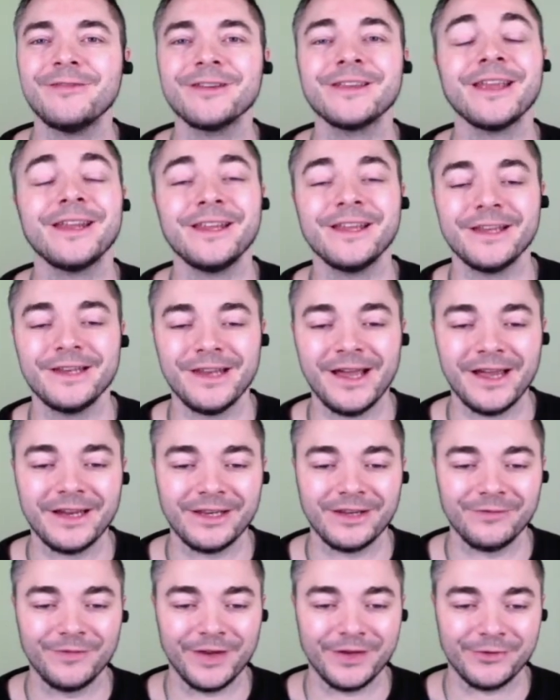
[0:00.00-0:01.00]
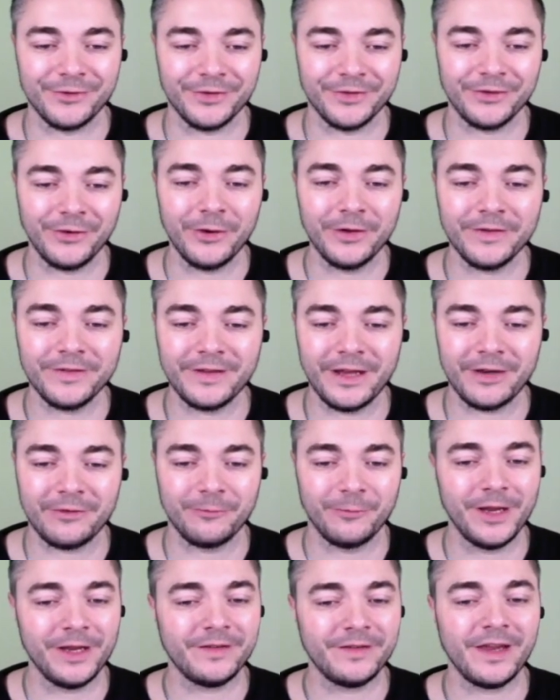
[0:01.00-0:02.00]
getting a Lightning Victory. So instead,
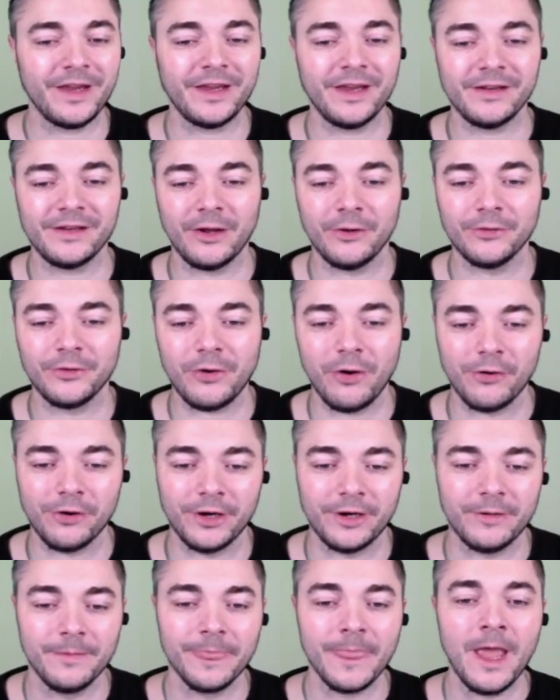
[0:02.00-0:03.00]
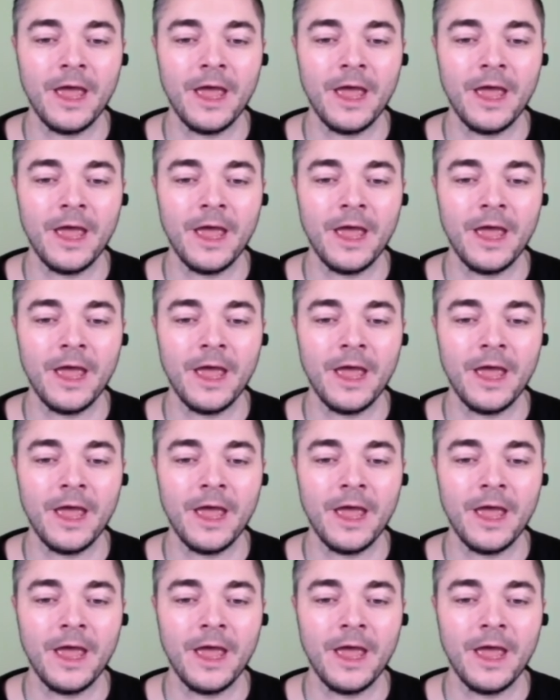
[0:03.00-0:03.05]
we're taking down Coryn.